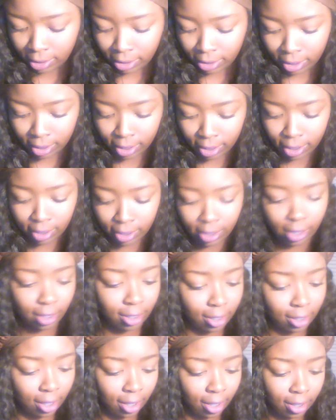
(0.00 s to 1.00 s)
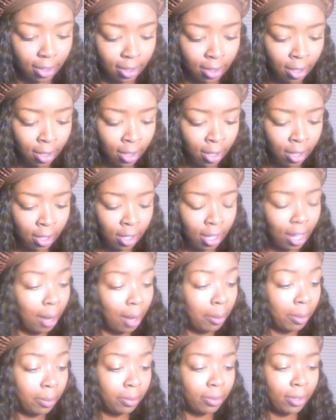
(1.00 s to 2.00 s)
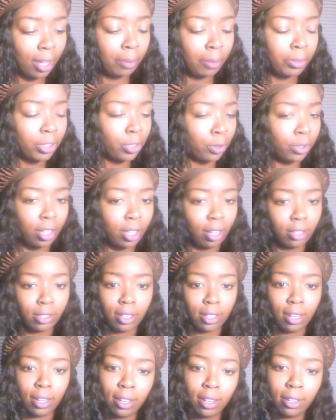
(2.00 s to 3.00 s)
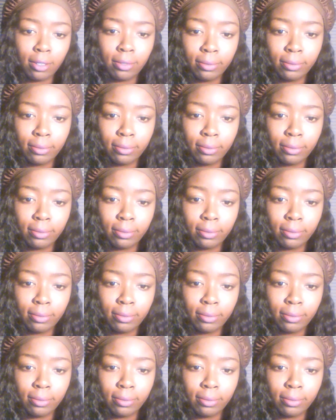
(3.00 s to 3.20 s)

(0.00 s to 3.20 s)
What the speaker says: are these days. I'm so tongue-tied.